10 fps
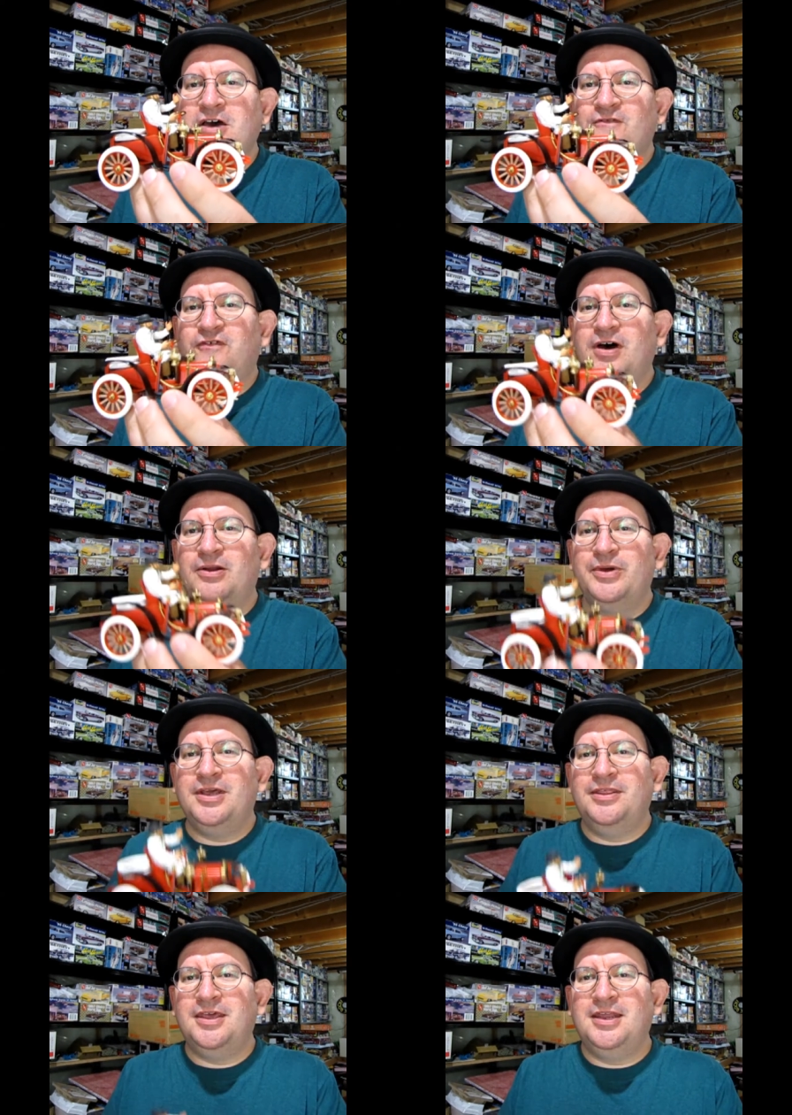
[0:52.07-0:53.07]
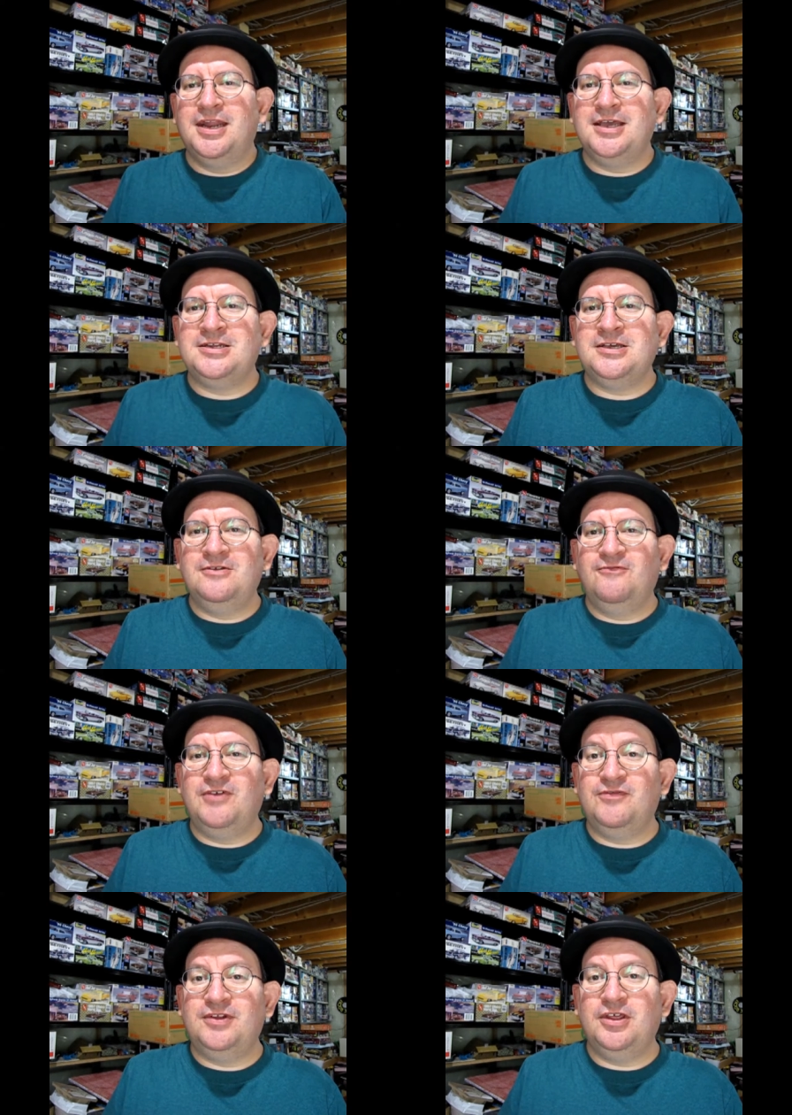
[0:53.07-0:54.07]
Following the nineteen
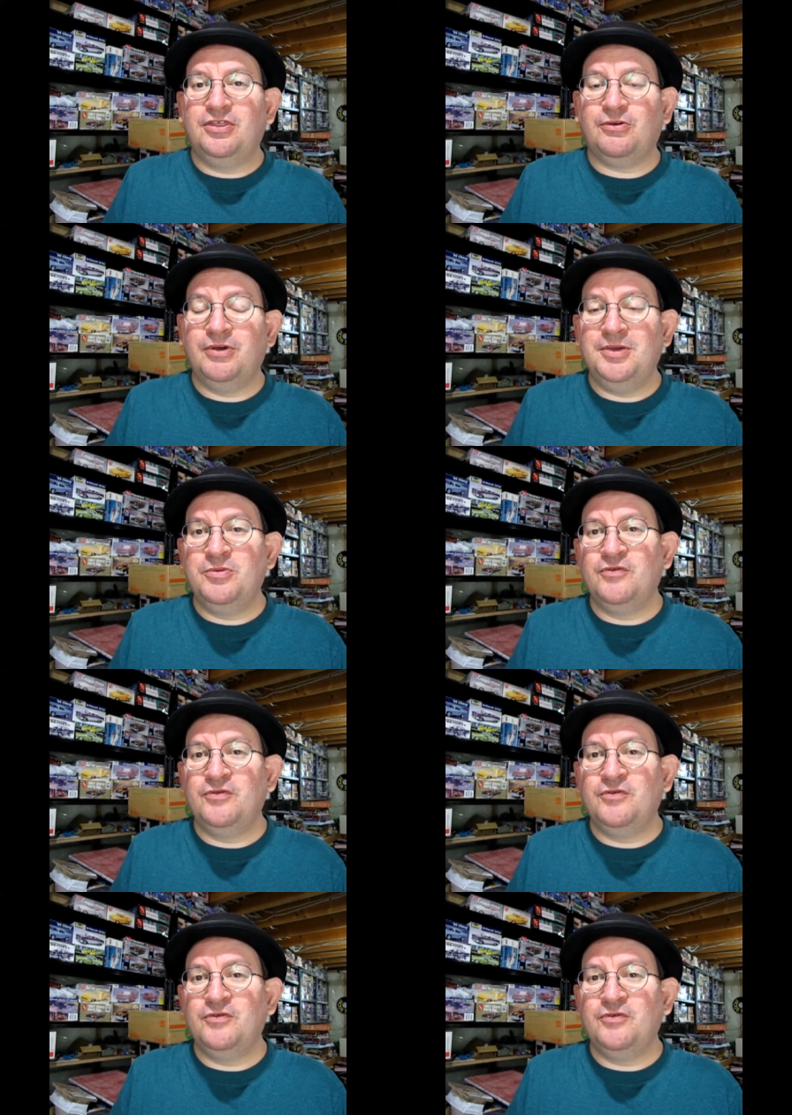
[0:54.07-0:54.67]
fifty-three